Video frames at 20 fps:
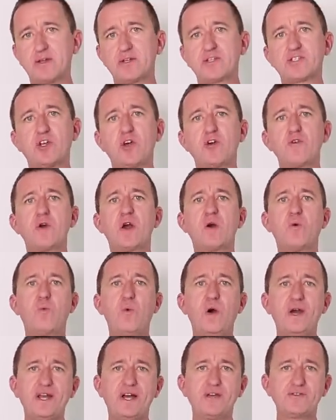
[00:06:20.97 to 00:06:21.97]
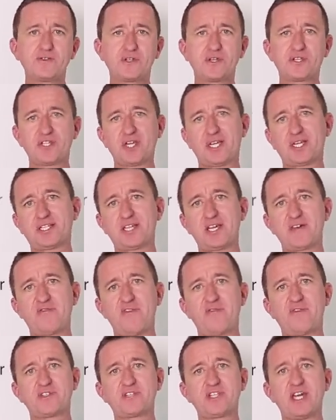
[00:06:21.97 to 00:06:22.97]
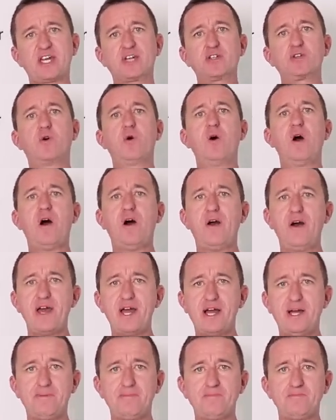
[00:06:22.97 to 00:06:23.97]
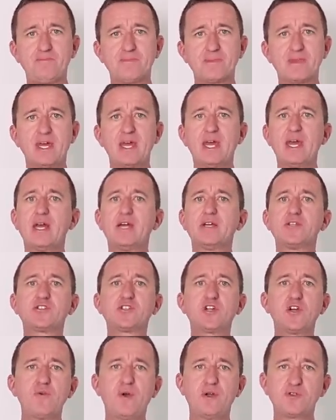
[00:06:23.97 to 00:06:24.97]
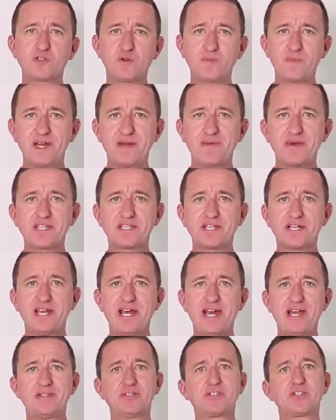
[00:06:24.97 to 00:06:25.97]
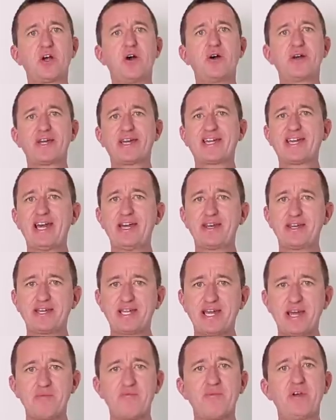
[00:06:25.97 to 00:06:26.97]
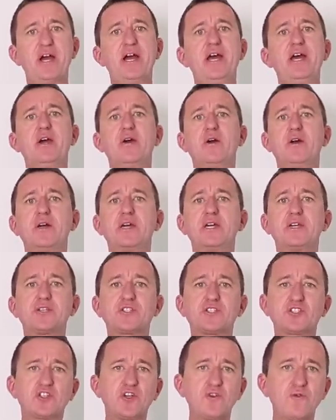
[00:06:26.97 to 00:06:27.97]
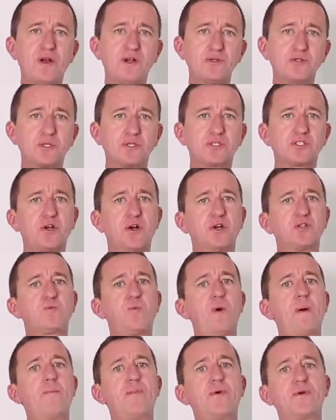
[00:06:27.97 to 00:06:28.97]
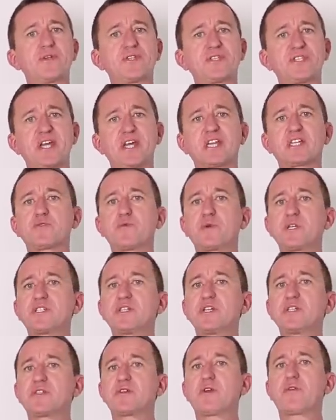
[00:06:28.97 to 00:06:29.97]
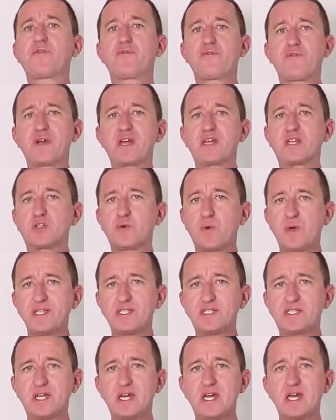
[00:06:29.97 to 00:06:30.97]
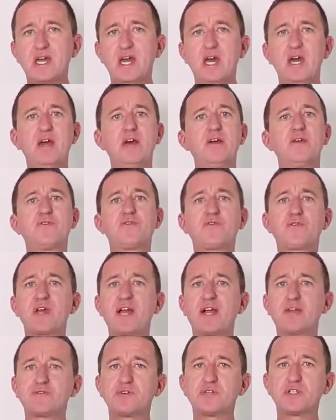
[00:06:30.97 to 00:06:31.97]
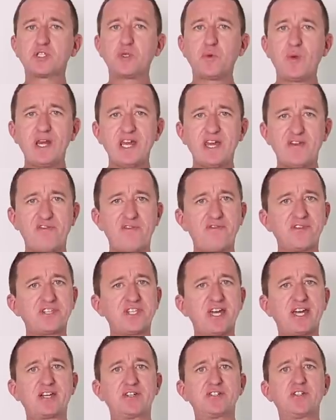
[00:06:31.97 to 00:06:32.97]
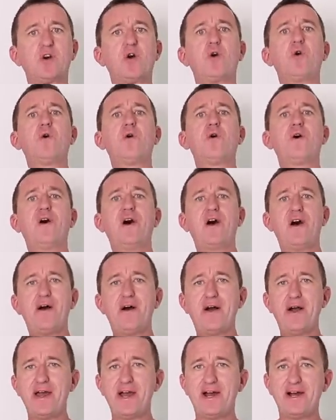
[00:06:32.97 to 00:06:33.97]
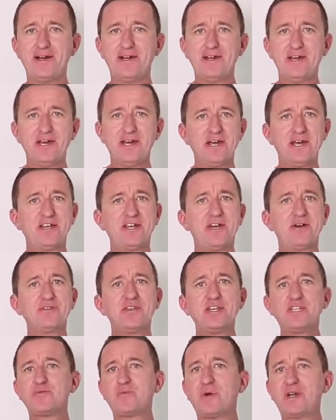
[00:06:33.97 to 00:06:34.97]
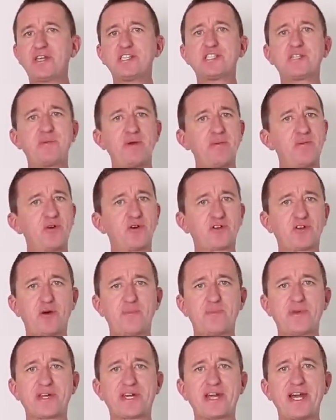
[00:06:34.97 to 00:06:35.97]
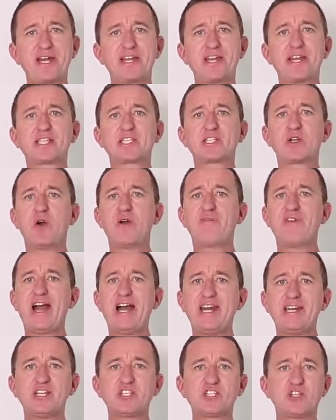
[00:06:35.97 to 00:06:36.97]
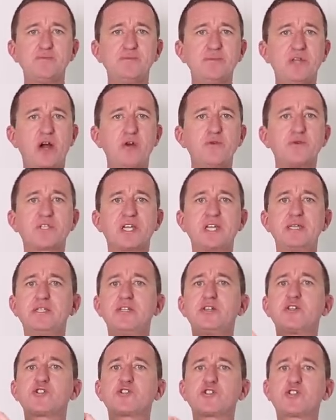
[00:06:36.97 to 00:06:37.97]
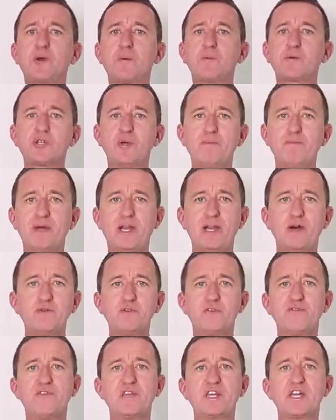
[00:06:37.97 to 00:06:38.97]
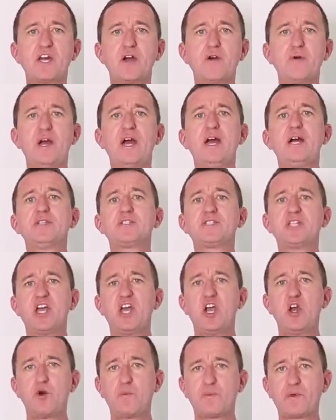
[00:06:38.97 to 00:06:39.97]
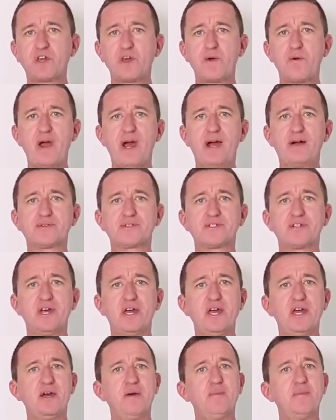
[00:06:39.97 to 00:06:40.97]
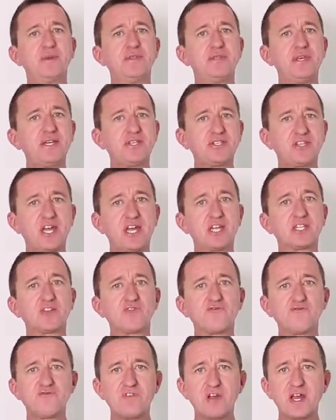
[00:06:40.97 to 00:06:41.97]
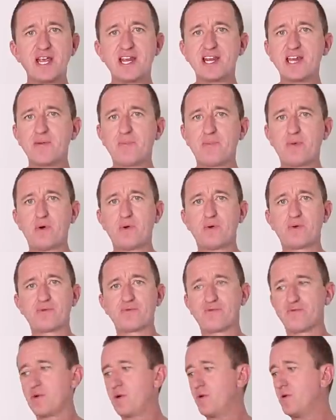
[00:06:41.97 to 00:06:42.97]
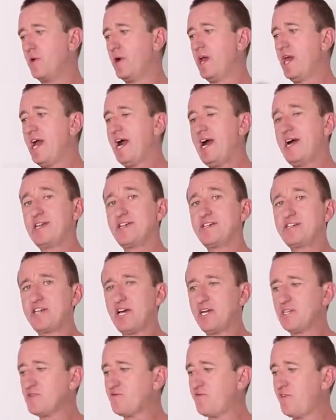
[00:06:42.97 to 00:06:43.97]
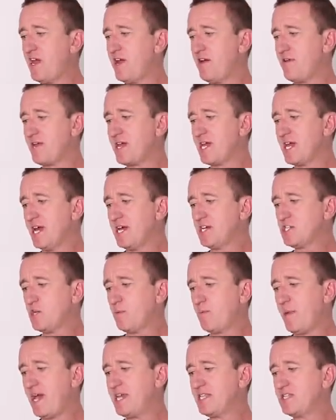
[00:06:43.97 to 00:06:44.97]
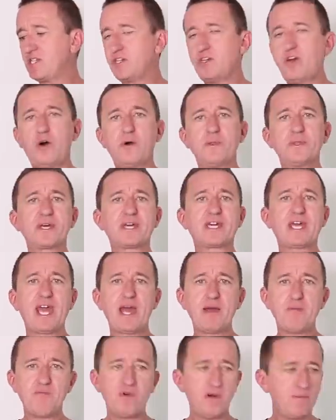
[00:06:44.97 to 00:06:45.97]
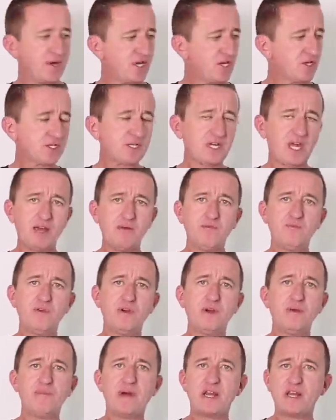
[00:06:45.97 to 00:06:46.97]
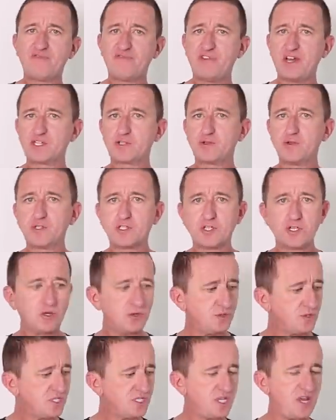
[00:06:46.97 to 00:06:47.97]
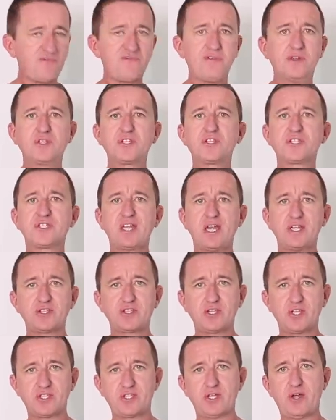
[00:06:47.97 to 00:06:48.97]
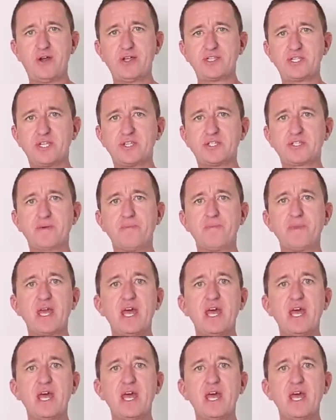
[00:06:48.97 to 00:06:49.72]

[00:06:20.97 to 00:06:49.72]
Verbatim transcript: So 160th of a second or higher. 200 millimeter lens on a Canon camera is 200 times 1.6, which is 320, 320th of a second or higher. Now this one is a bit more complicated, so I've added some notes in the description below the video to help you out. But this is a really important rule, and it does vary depending on the camera because camera manufacturers use different sensor sizes.